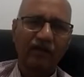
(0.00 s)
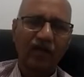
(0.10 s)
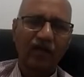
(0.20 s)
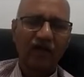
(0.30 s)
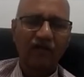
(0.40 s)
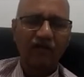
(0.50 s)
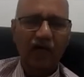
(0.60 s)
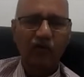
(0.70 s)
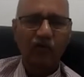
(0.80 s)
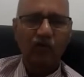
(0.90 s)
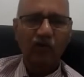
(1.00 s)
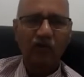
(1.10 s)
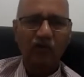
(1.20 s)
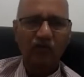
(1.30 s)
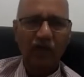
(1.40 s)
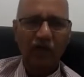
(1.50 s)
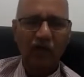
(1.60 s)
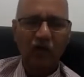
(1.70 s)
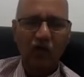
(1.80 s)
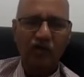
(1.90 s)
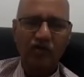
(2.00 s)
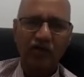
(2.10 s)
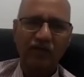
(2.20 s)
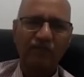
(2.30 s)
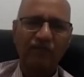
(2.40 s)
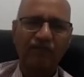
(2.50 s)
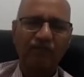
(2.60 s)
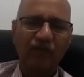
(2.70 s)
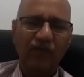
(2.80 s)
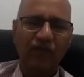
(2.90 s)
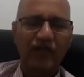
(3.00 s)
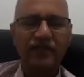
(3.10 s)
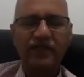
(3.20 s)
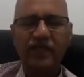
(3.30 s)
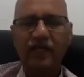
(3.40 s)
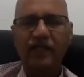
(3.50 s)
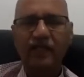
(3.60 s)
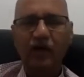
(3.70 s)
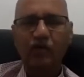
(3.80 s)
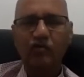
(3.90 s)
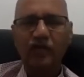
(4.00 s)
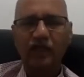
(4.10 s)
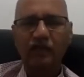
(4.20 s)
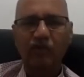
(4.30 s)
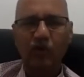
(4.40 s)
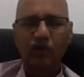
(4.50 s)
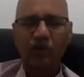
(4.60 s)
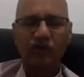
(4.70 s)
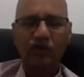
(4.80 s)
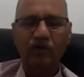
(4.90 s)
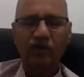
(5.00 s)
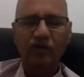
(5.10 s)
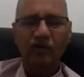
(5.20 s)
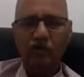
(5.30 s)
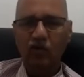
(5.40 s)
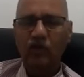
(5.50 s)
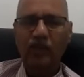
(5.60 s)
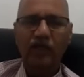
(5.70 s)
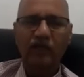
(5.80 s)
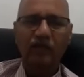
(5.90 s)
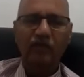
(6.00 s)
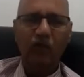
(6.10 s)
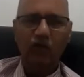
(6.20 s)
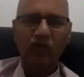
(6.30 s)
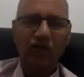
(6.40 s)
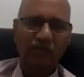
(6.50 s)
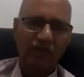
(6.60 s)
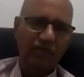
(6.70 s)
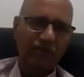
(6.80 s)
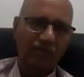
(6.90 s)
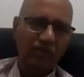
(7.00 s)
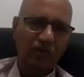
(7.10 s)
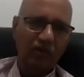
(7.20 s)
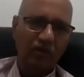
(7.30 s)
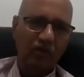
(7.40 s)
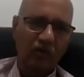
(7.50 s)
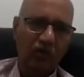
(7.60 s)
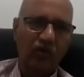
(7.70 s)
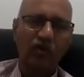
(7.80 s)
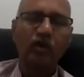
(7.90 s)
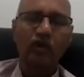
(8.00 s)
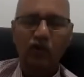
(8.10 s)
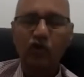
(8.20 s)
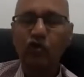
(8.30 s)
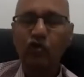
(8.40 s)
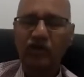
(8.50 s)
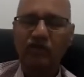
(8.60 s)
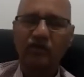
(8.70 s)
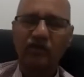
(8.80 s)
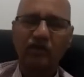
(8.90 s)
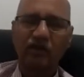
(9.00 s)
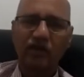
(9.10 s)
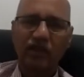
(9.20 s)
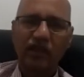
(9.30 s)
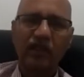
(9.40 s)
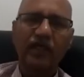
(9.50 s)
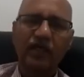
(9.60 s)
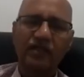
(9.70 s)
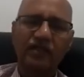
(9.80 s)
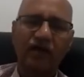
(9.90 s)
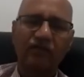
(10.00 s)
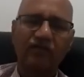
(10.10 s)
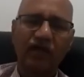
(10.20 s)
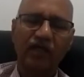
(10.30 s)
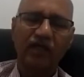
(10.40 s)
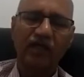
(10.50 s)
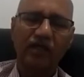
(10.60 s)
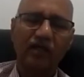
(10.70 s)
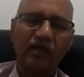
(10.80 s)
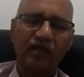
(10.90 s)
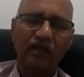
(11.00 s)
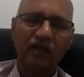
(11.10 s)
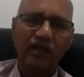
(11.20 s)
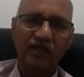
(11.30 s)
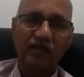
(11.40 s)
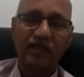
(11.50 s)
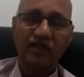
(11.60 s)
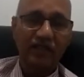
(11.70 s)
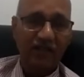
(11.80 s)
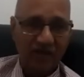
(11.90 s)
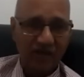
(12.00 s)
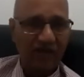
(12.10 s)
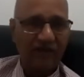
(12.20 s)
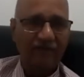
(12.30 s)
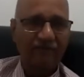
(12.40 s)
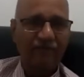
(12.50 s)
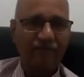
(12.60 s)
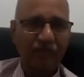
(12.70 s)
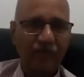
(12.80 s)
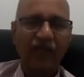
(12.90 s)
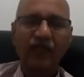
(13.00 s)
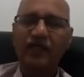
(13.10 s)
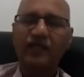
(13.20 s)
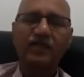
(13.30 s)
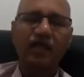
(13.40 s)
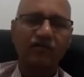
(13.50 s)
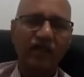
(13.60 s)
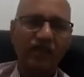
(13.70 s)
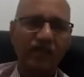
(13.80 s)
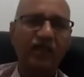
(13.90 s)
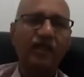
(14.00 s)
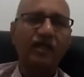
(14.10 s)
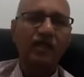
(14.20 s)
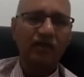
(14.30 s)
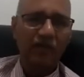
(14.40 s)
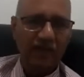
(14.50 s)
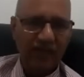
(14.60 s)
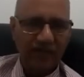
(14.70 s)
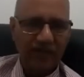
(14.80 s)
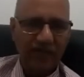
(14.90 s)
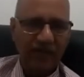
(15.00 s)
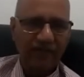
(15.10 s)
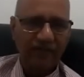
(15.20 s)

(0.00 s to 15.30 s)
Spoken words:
They have got only Velcro strip inside and outside both, so that both of them could use it in case of any necessity, in case of any emergency.